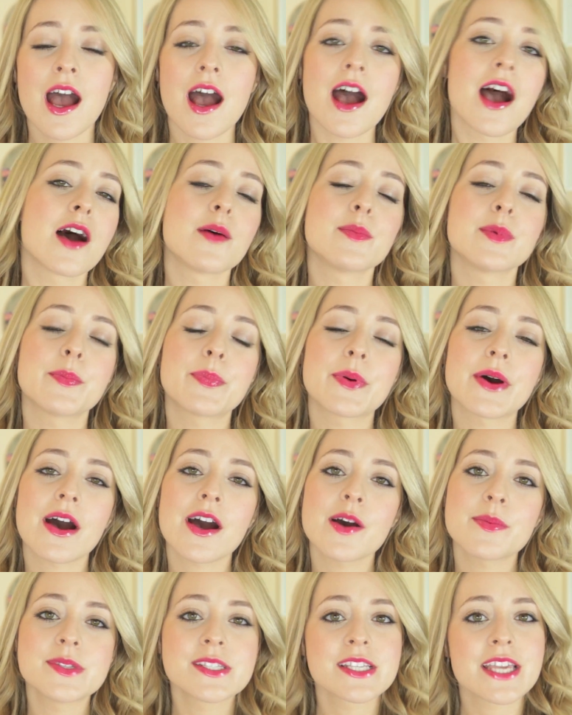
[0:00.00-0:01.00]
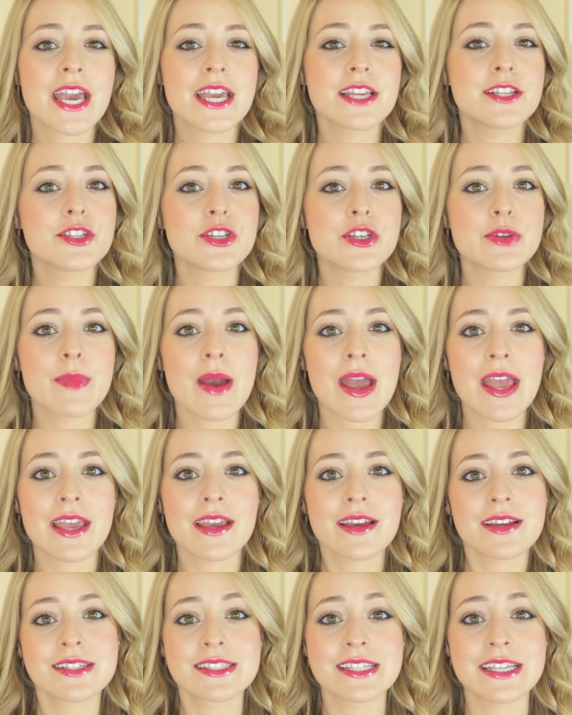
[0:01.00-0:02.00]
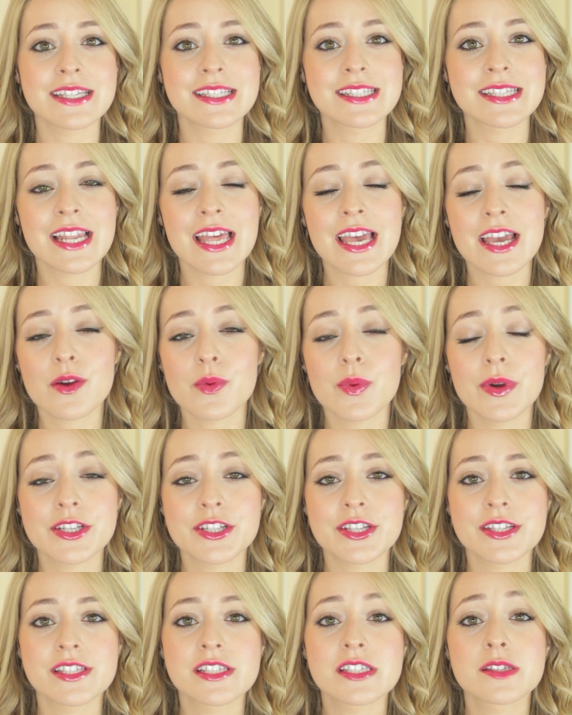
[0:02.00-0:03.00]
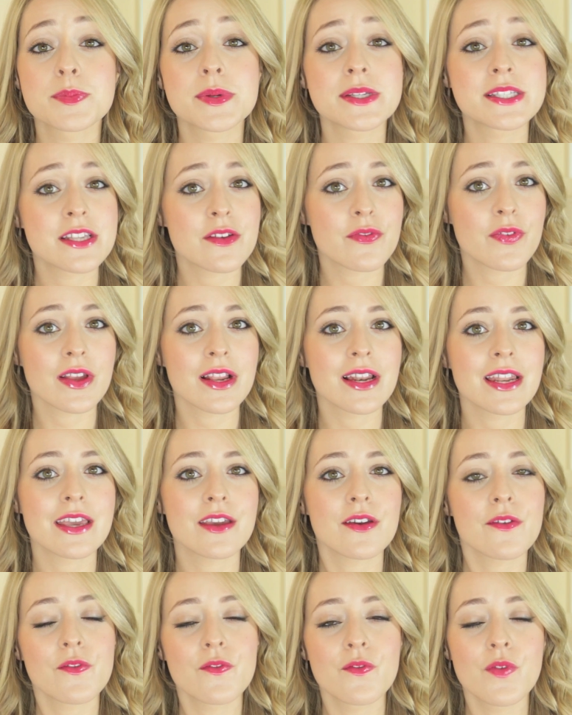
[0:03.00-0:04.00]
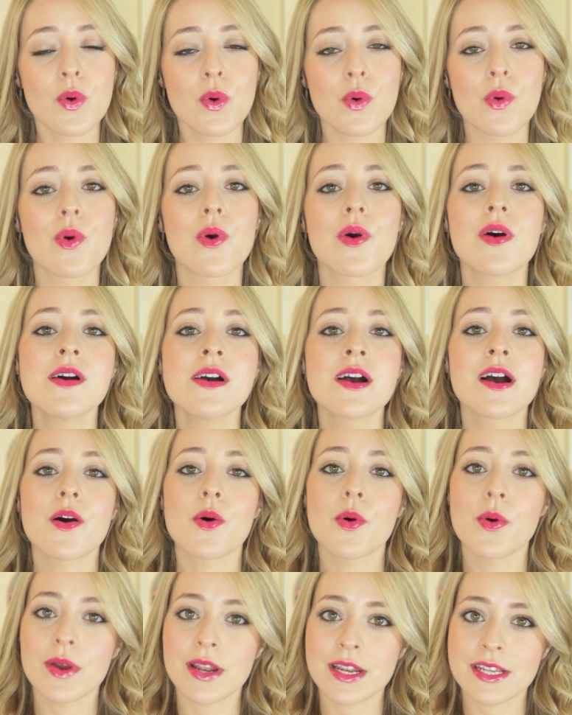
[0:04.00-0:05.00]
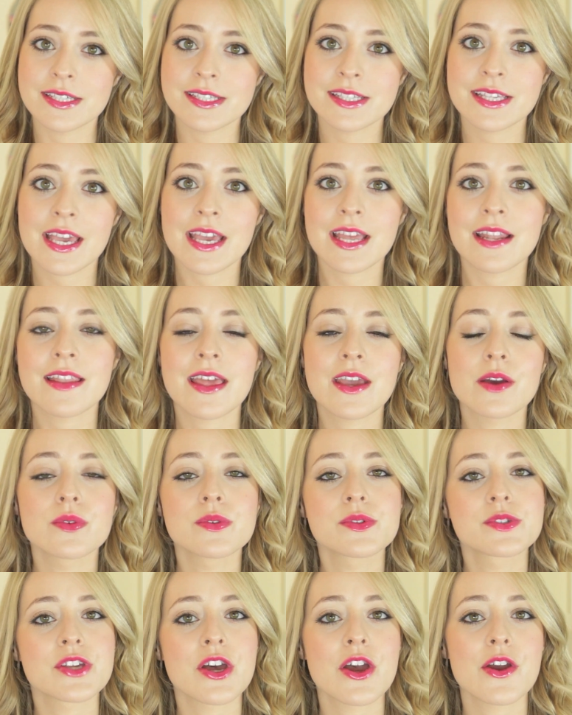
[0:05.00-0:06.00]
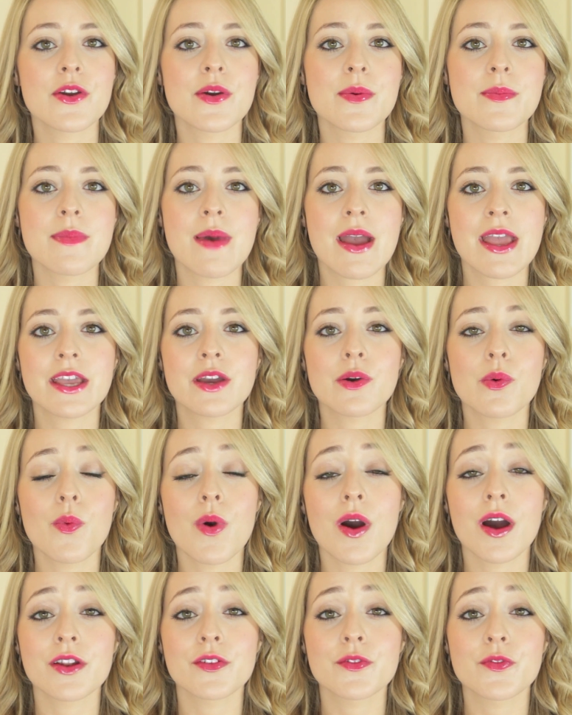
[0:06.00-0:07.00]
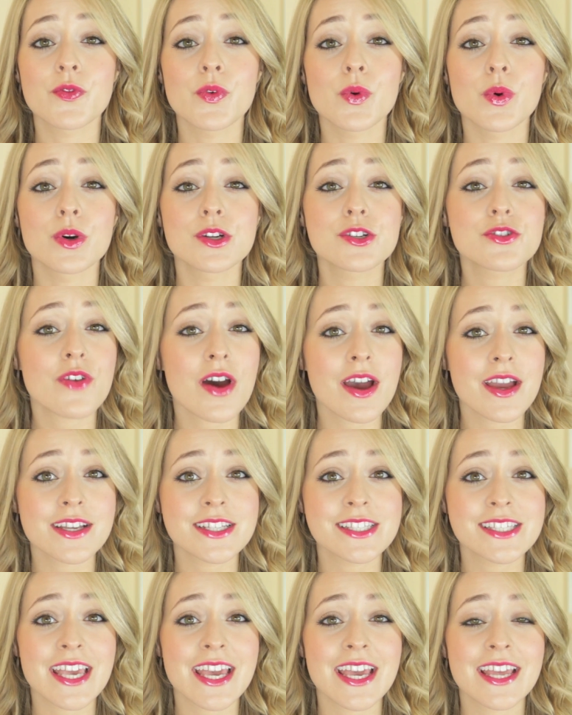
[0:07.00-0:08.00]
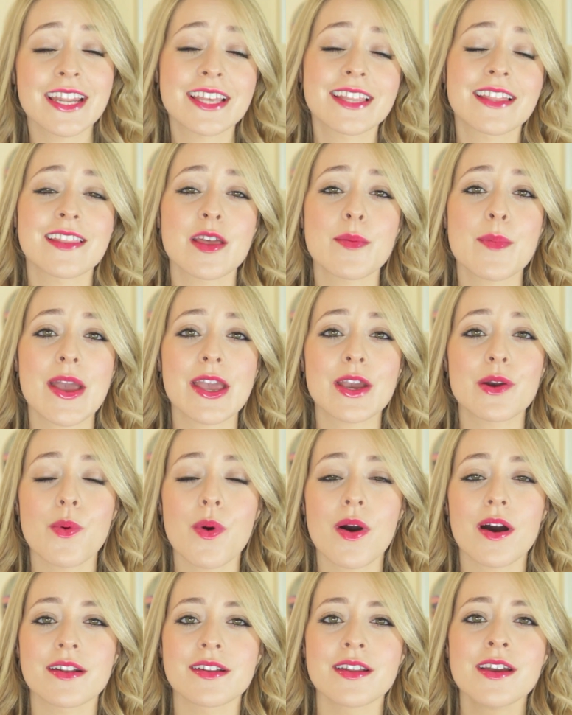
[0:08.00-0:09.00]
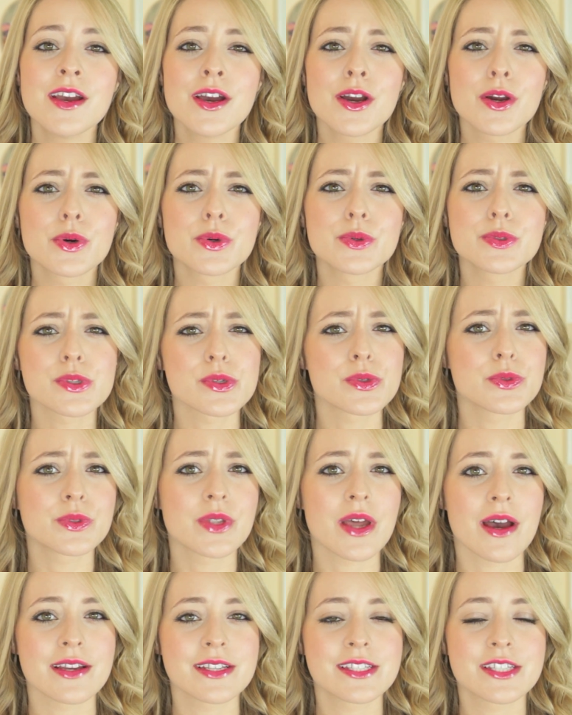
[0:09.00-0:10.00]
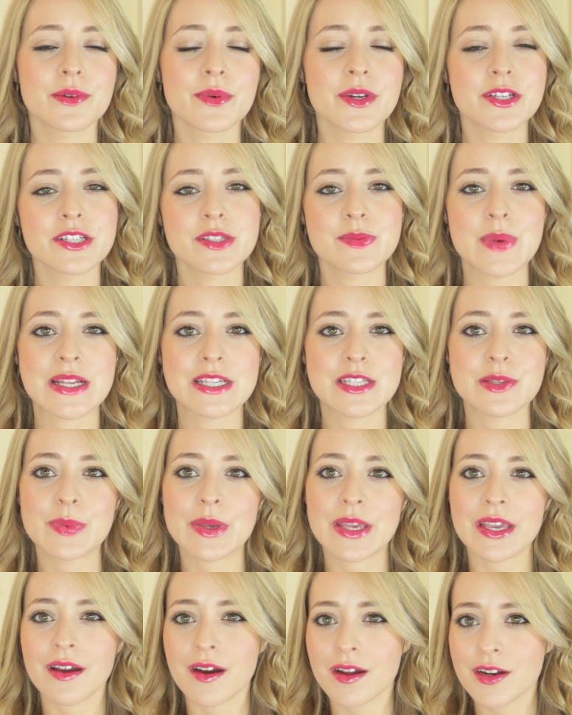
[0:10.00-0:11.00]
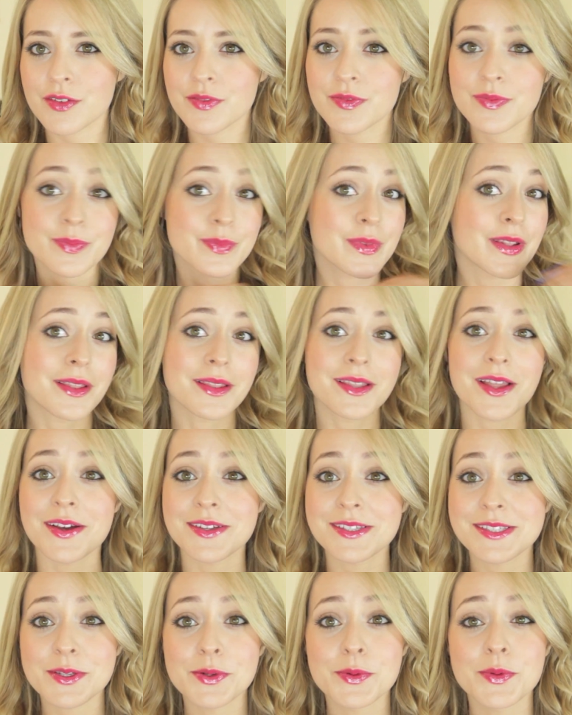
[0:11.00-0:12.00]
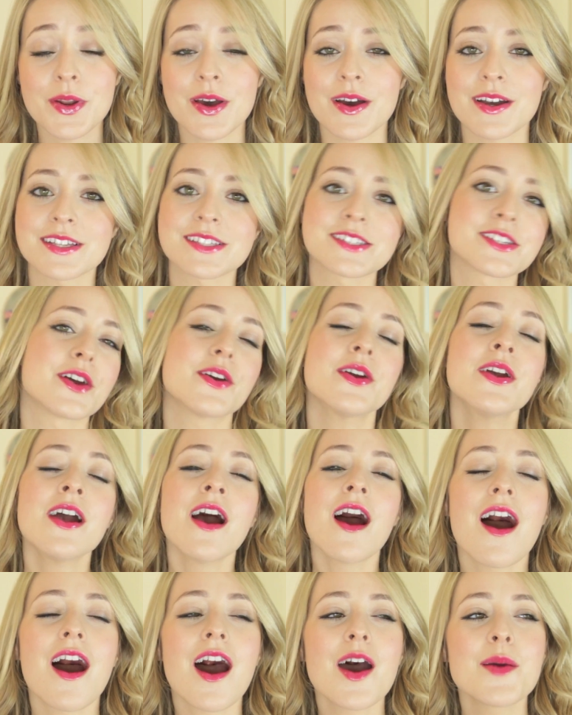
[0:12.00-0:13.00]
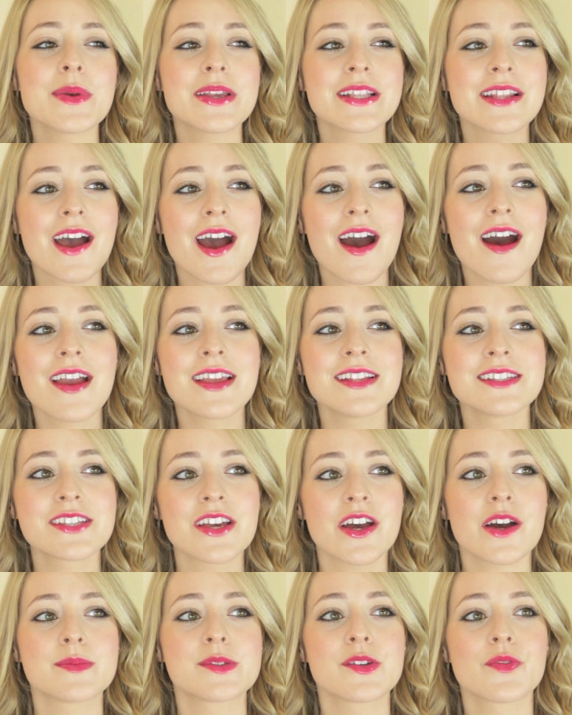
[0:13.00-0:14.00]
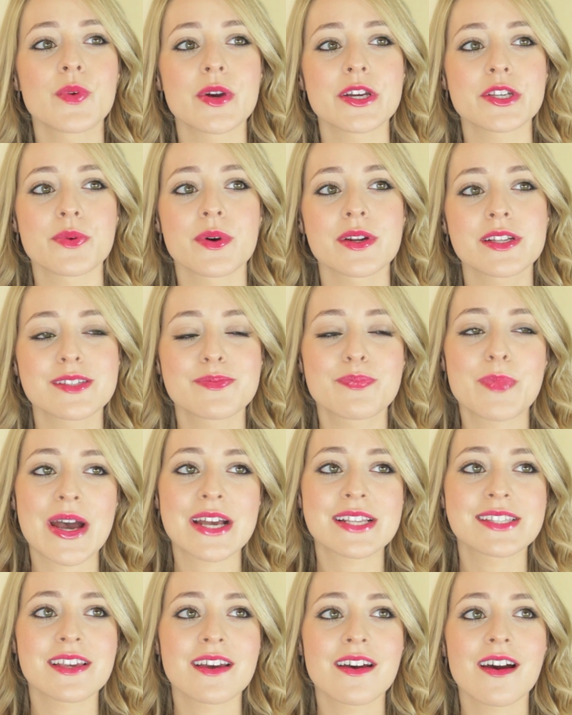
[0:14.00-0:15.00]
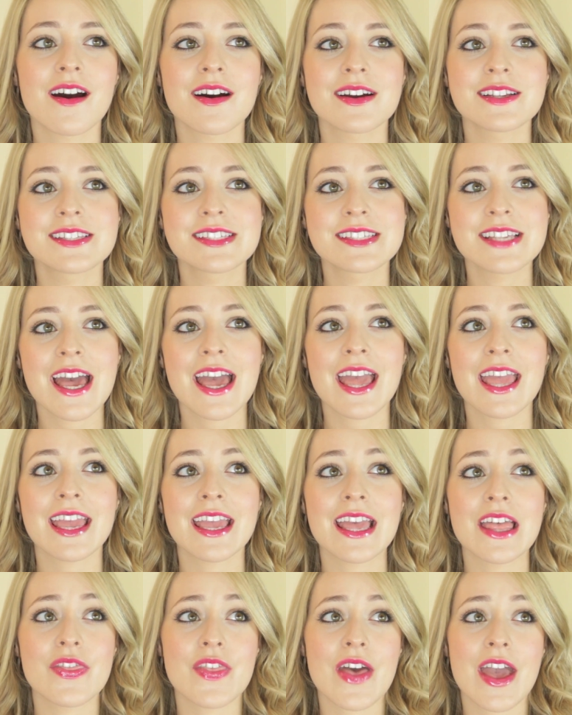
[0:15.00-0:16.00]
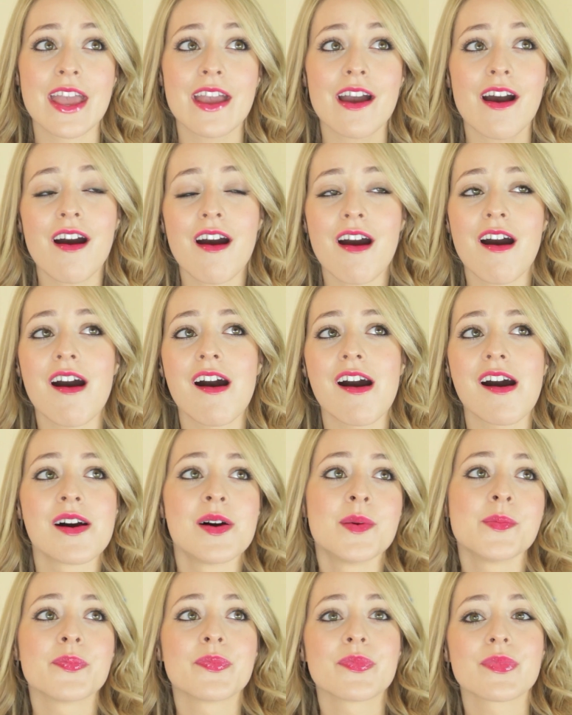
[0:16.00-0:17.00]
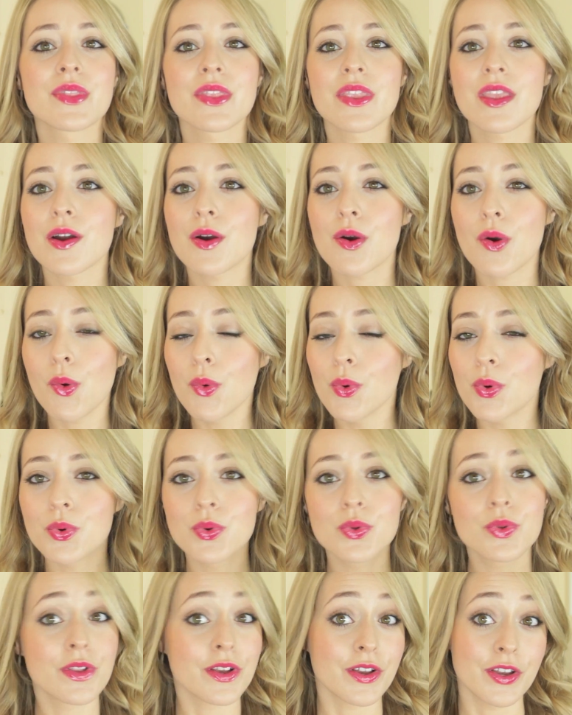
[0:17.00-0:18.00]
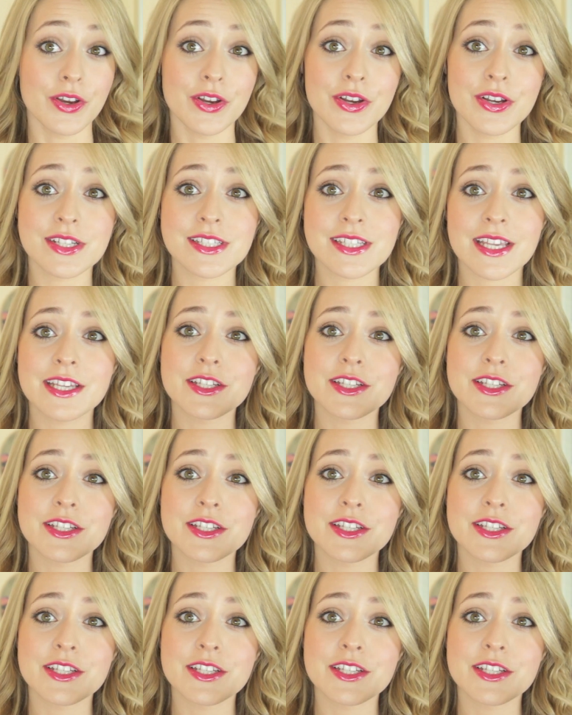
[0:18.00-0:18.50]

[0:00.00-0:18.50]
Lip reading: But Urban Decay do make D-Slick, which is specifically for oily skin. They also make one for drier skin, and then they make one called All Nighter, which is meant to be kind of last all night. So I mean, in terms of which one is better, I'd say they are all good.